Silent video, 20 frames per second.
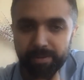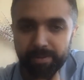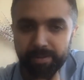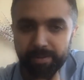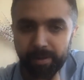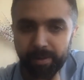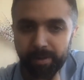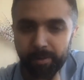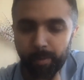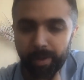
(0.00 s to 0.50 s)

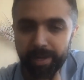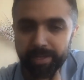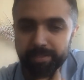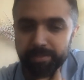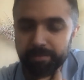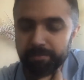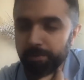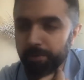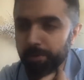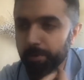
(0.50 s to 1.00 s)
A
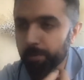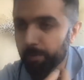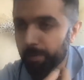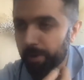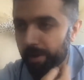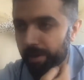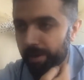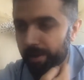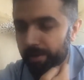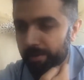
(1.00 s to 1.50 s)
question for you
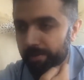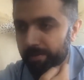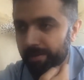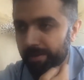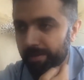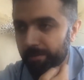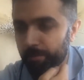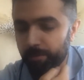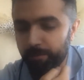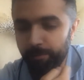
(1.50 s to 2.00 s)

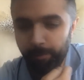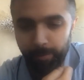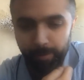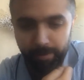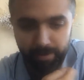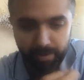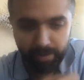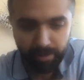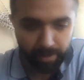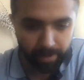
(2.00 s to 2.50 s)

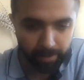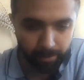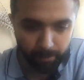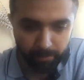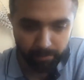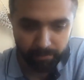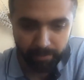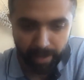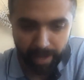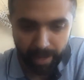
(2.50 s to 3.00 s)
before, I don't
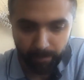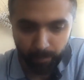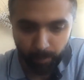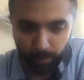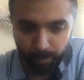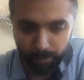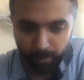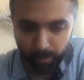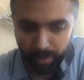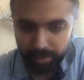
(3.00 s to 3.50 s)
know if you have
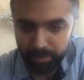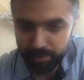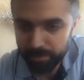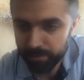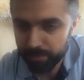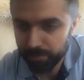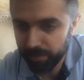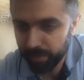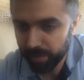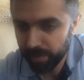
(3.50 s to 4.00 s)
more
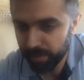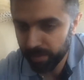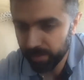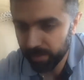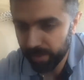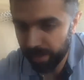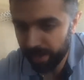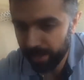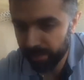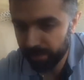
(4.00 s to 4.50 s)
questions over here
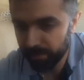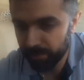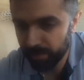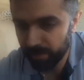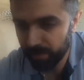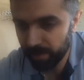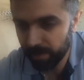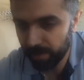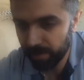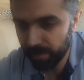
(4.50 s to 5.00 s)
yet.
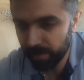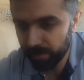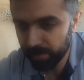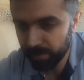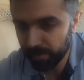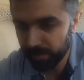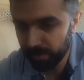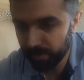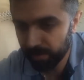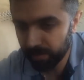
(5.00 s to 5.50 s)

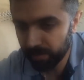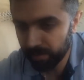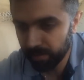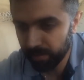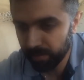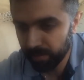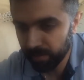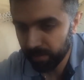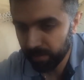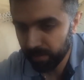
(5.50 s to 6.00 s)

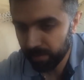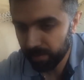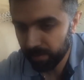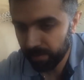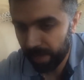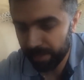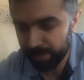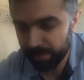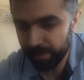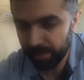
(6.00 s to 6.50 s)

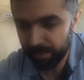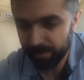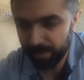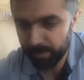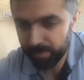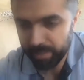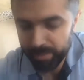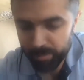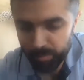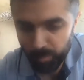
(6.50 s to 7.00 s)
I think
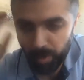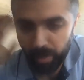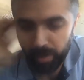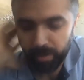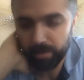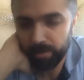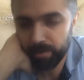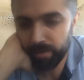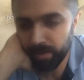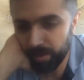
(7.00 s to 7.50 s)
there's
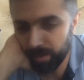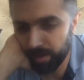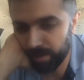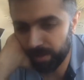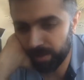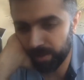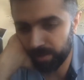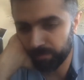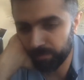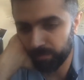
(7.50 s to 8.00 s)
one.
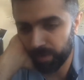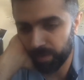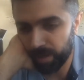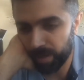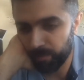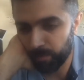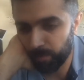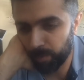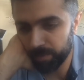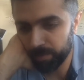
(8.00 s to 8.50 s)

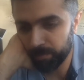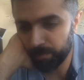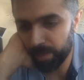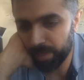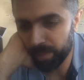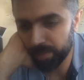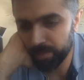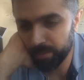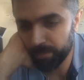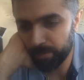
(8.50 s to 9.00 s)
Love all the
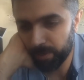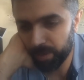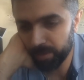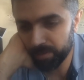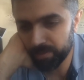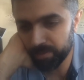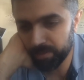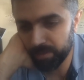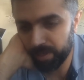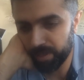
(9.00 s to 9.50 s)
PLG
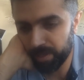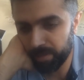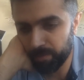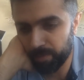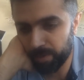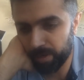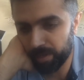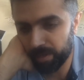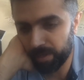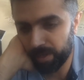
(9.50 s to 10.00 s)
products today,
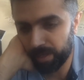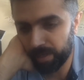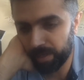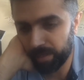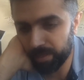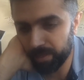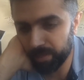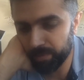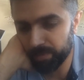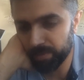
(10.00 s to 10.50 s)
but
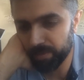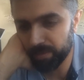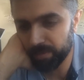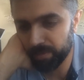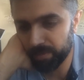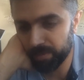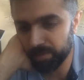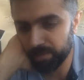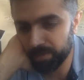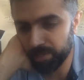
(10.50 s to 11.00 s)
any tips
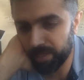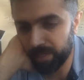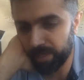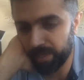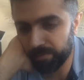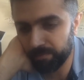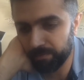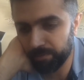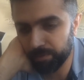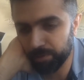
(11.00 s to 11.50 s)
on
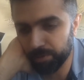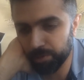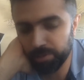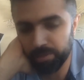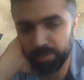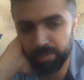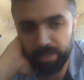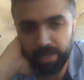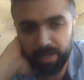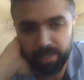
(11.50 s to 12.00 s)
GTM for
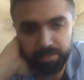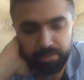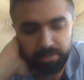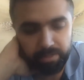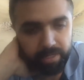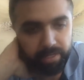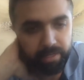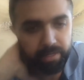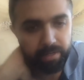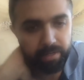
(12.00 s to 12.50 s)
traditional industry?